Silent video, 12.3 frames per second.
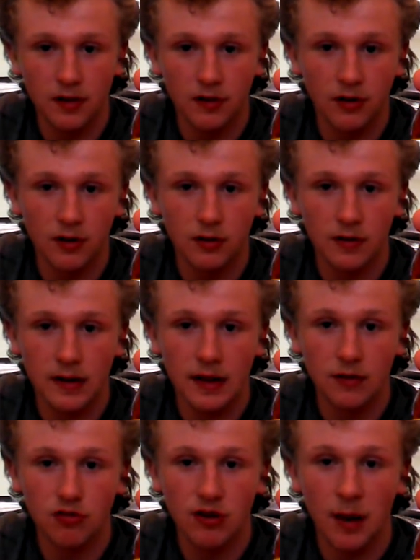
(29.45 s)
I was looking through the
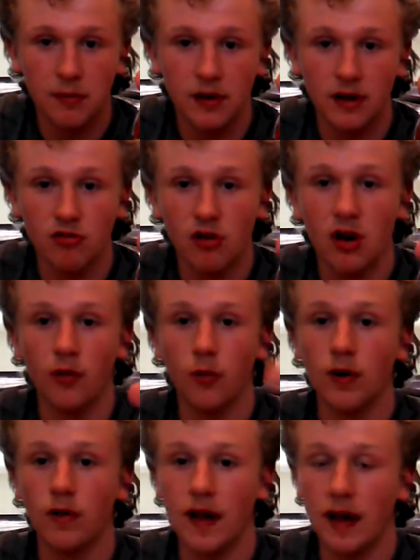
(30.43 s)
gift shops, and I saw in the
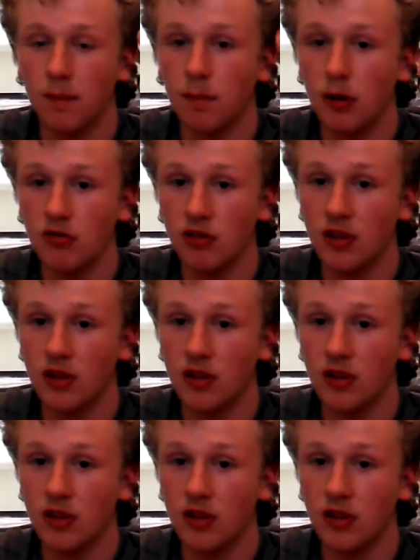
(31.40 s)
window they had a bunch